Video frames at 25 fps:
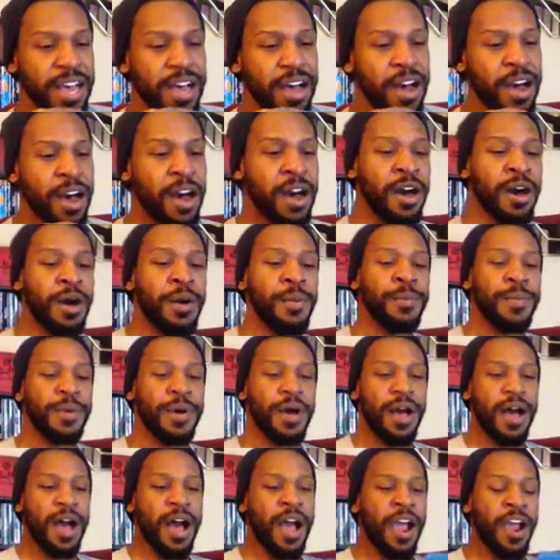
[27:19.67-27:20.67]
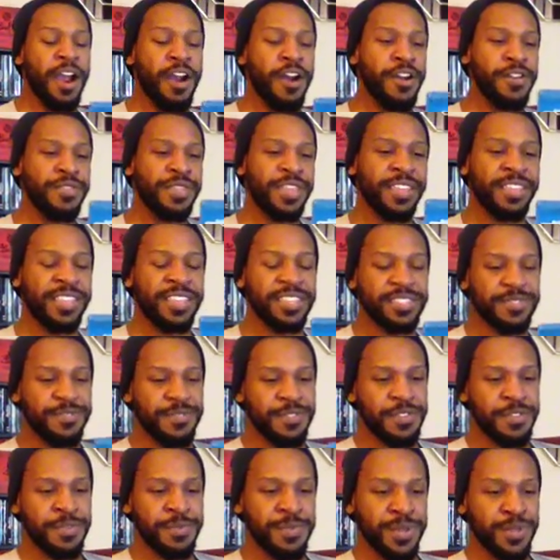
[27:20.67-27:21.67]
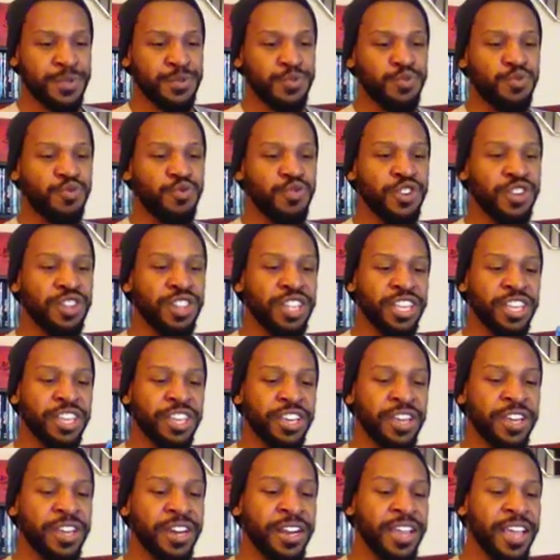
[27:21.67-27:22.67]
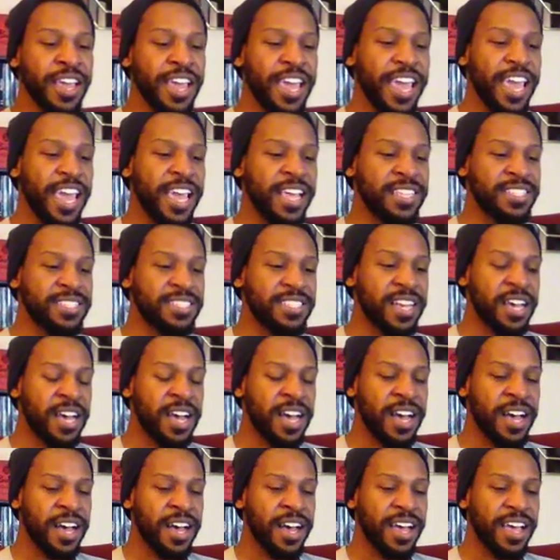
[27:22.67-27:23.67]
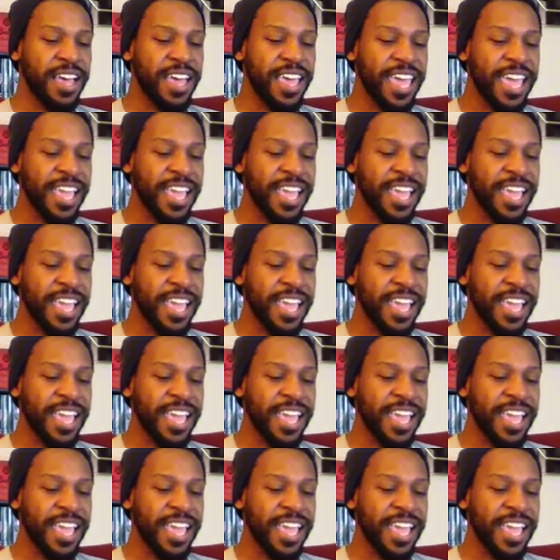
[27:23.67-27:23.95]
I heard that this film is really good. It's an